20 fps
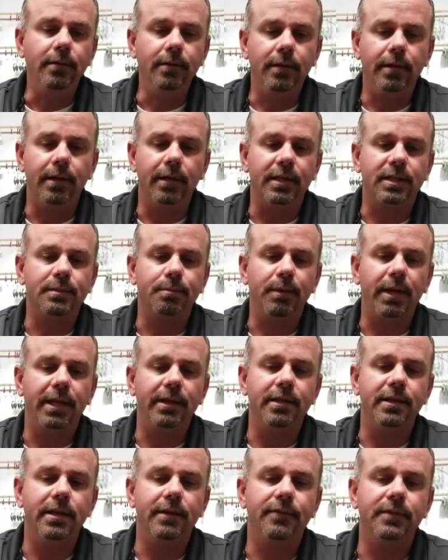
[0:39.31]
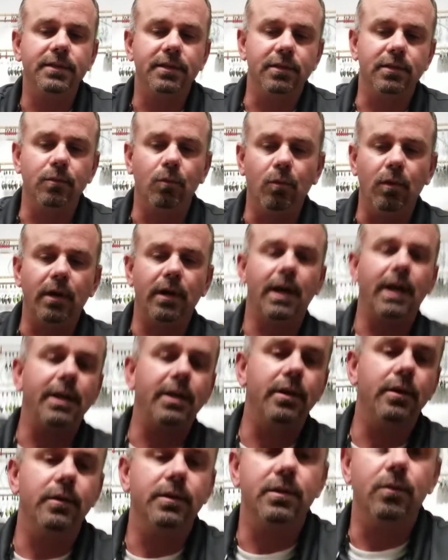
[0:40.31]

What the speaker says: and explain the differences of where I use